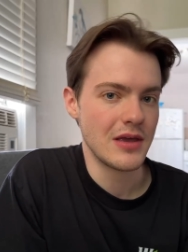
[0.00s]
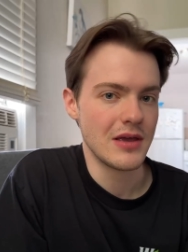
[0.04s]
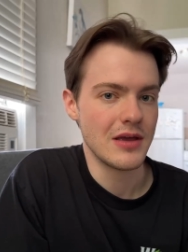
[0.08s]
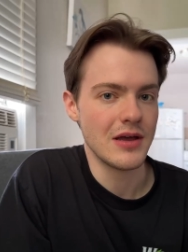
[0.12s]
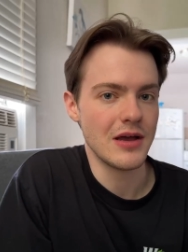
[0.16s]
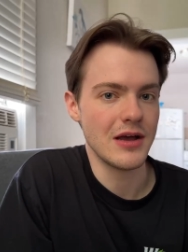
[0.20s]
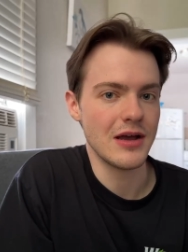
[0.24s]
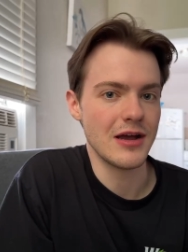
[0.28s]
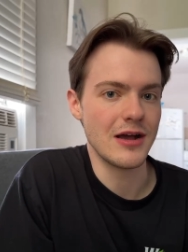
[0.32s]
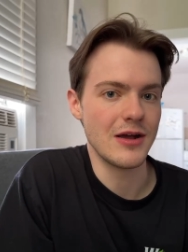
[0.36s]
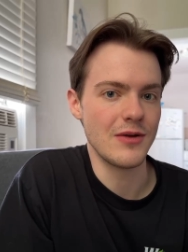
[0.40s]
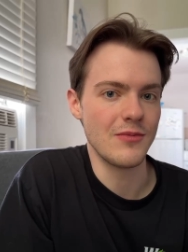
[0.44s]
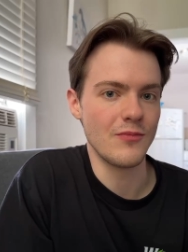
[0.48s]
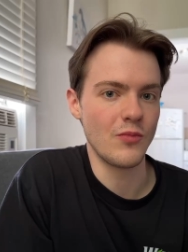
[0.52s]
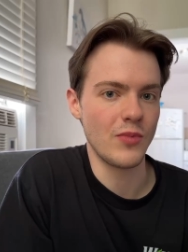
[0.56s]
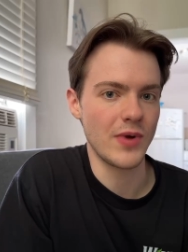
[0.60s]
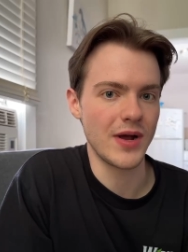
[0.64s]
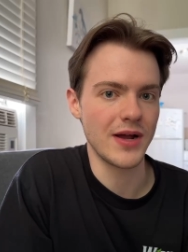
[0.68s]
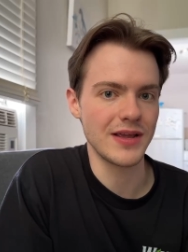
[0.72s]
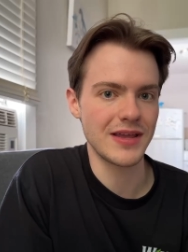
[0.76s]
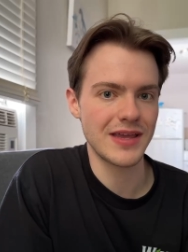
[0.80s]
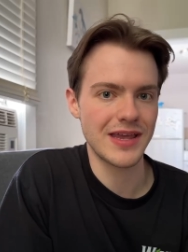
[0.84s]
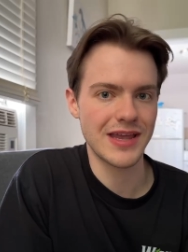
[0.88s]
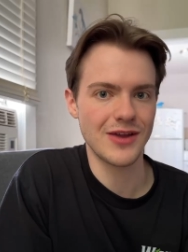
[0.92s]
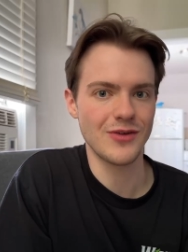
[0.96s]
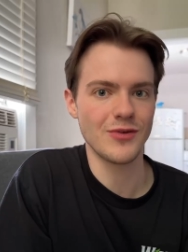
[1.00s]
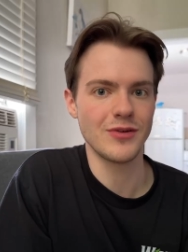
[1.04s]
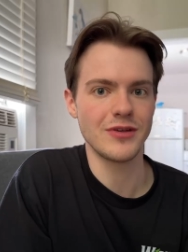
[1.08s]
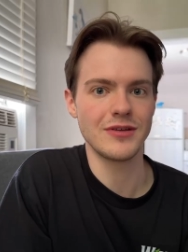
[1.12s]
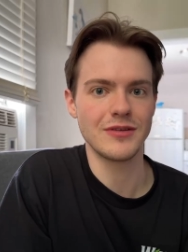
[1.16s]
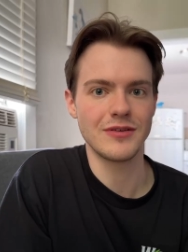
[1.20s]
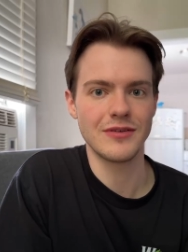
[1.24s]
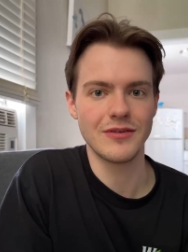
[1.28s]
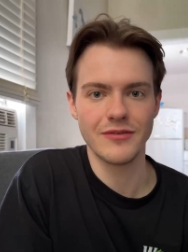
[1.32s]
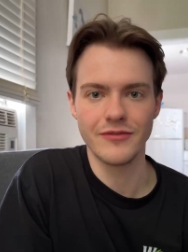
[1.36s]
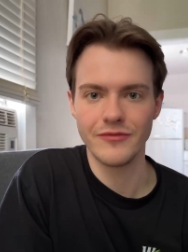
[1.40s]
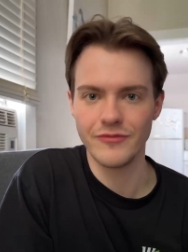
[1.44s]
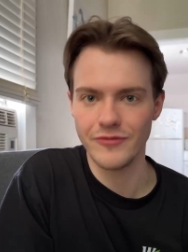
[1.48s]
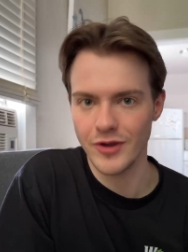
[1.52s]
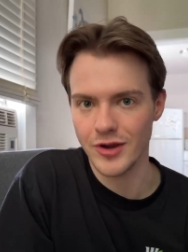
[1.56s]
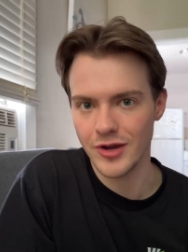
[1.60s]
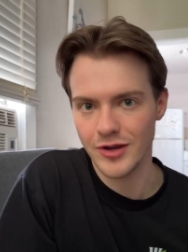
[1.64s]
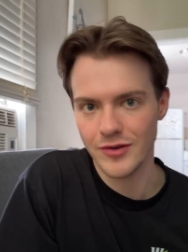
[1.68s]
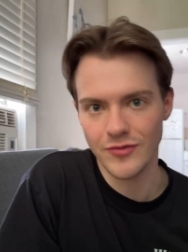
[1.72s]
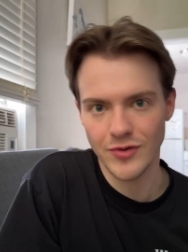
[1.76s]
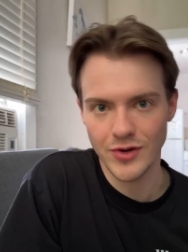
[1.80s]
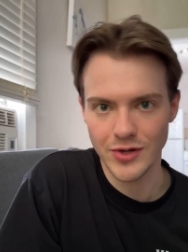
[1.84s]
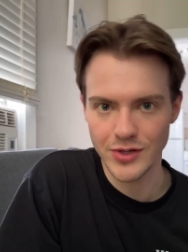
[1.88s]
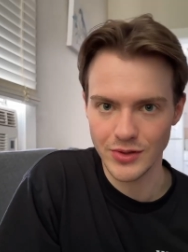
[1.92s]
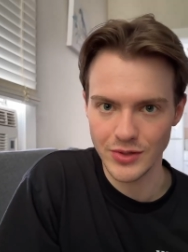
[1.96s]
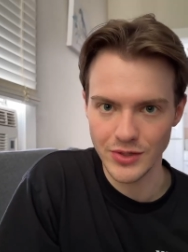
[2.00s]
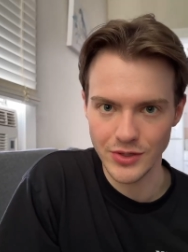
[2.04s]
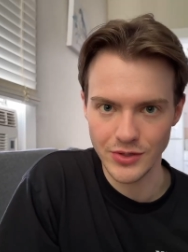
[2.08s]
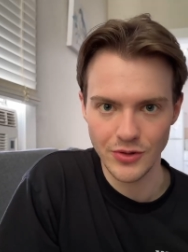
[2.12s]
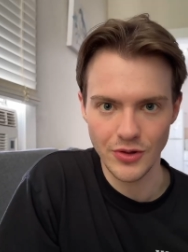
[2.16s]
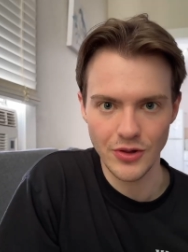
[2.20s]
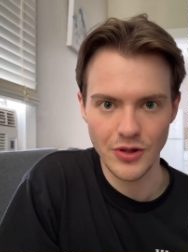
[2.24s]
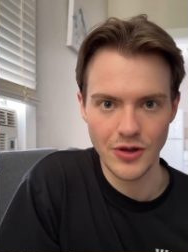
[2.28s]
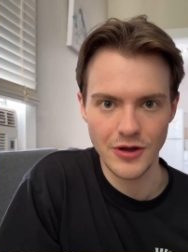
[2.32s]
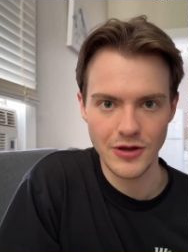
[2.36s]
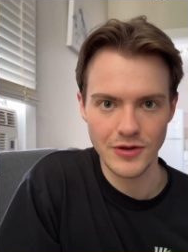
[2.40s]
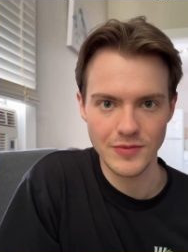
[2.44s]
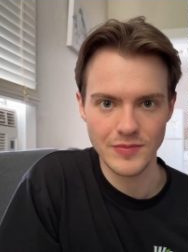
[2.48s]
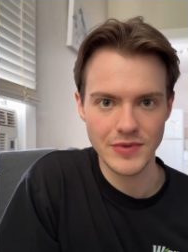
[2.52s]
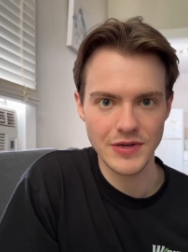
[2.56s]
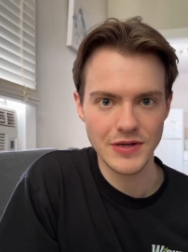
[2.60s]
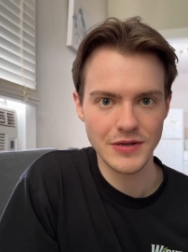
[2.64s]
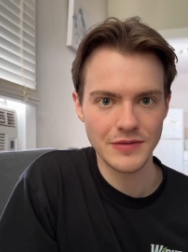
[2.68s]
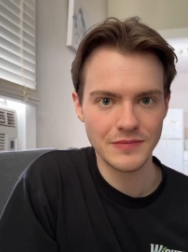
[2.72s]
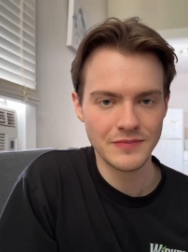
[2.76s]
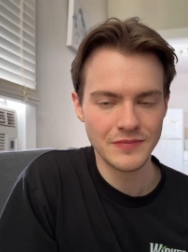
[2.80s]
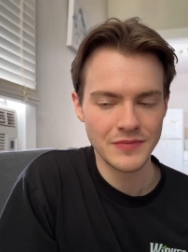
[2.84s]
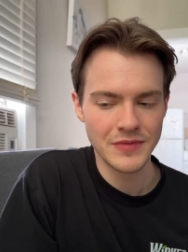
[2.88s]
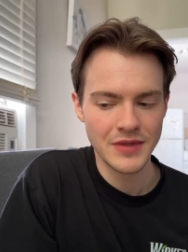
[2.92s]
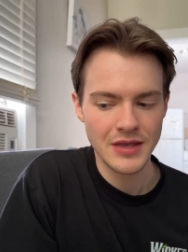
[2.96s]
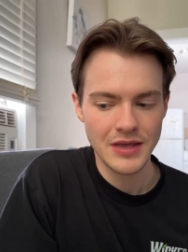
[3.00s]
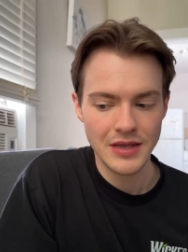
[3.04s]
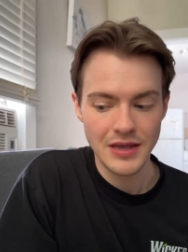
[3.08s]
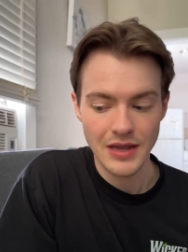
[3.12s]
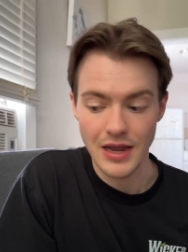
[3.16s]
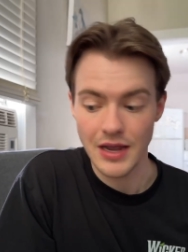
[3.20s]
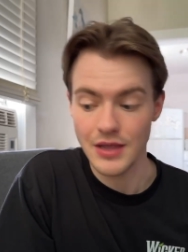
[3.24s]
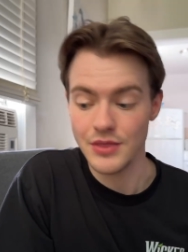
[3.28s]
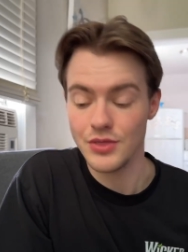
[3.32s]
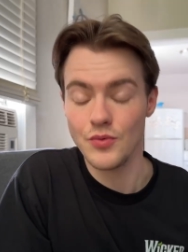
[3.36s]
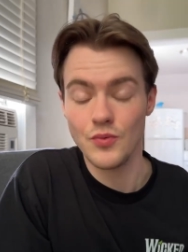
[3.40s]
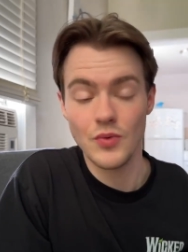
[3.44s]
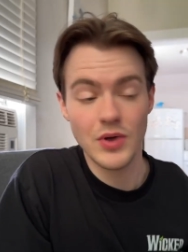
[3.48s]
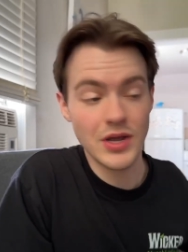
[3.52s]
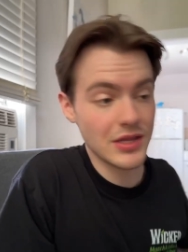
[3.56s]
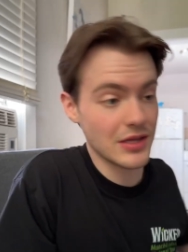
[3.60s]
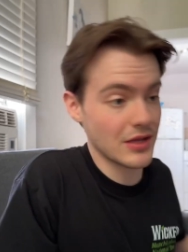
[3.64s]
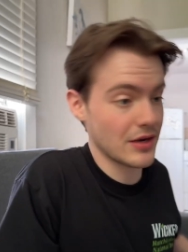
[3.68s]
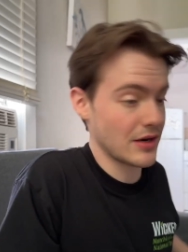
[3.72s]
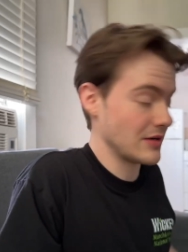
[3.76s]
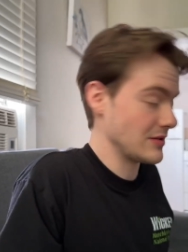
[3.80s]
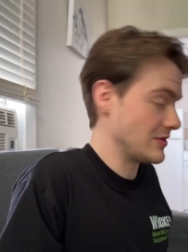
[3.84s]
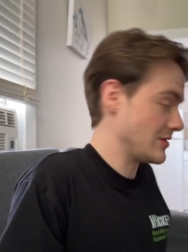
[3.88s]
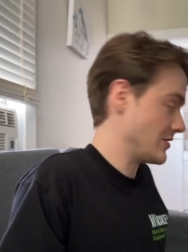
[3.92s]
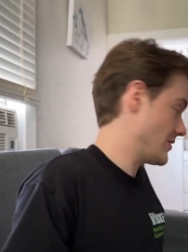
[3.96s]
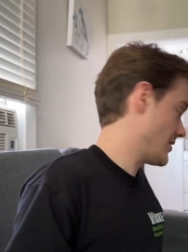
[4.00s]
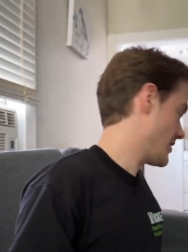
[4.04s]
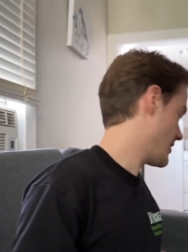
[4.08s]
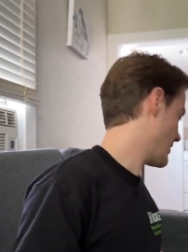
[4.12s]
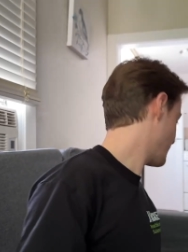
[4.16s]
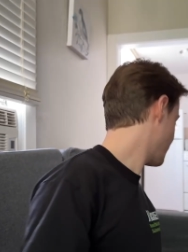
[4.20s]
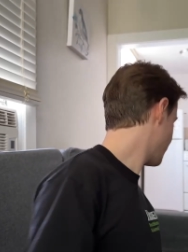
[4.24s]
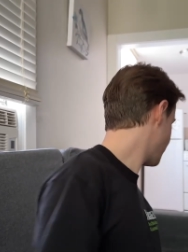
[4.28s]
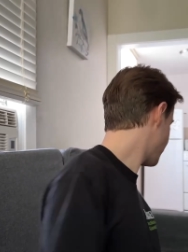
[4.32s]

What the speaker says: by carrying very, very little on me. And the way that I do that,